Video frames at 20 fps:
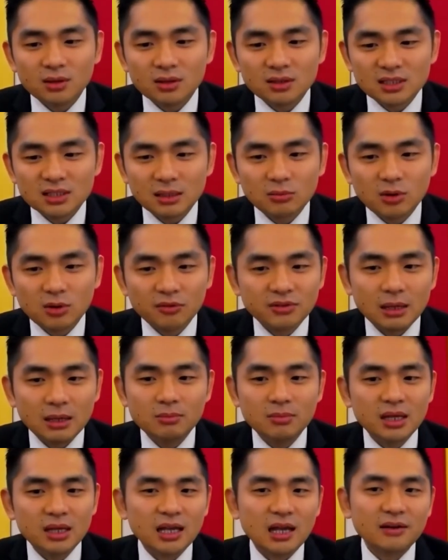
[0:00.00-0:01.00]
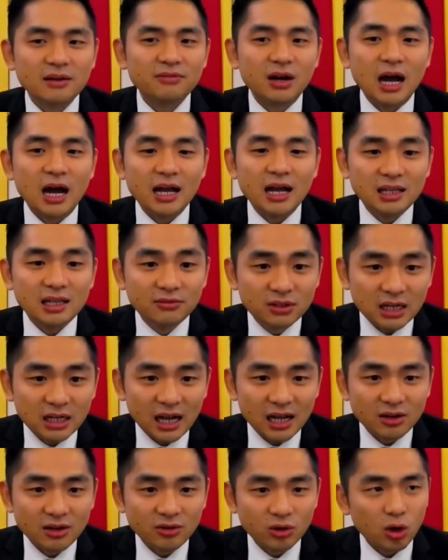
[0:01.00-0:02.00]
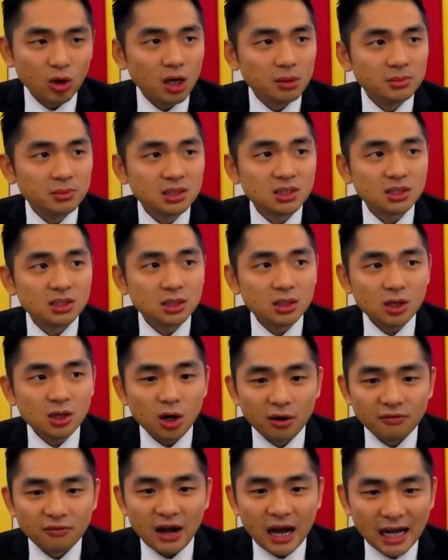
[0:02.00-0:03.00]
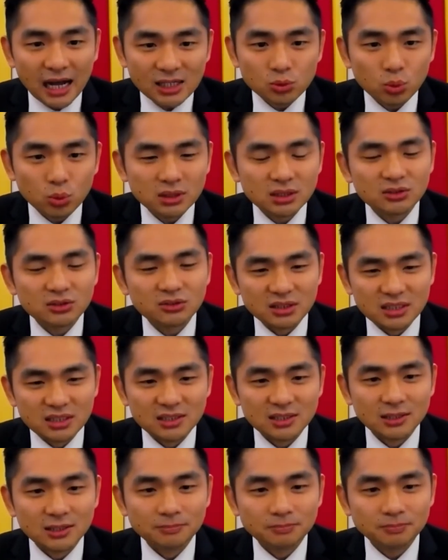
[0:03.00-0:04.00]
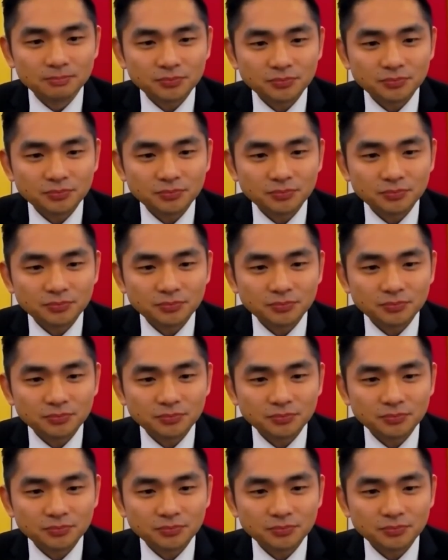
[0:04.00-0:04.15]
some of them may have even higher requirements of ice water resistant.